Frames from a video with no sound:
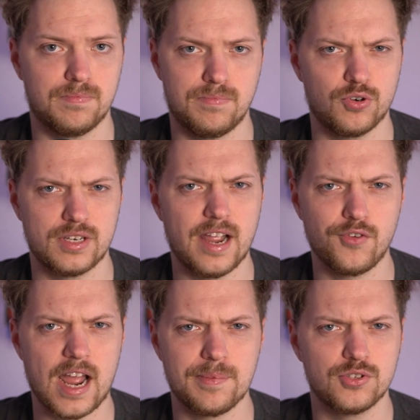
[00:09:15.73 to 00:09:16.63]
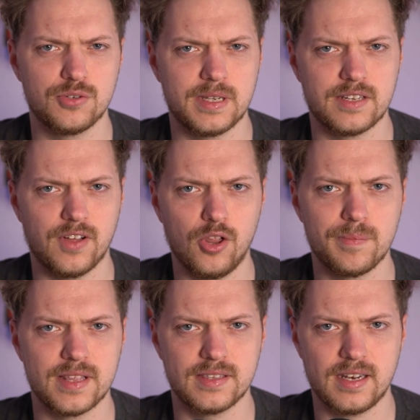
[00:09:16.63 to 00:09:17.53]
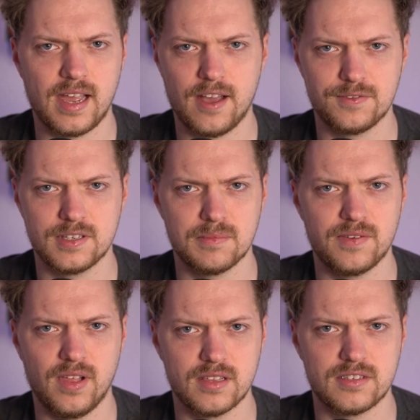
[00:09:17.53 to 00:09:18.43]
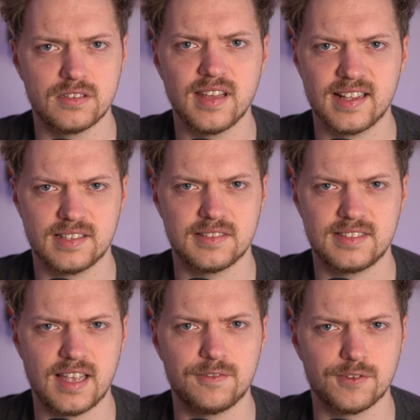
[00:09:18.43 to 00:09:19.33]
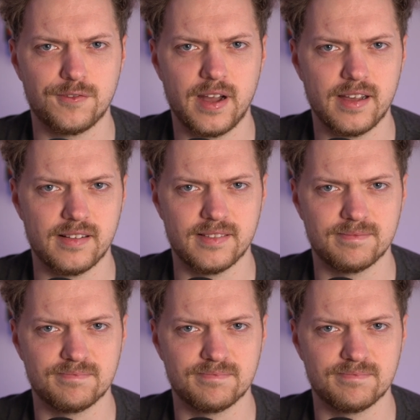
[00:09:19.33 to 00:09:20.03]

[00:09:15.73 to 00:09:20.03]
would never happen to me in development that I have some invalid syntax and save the file.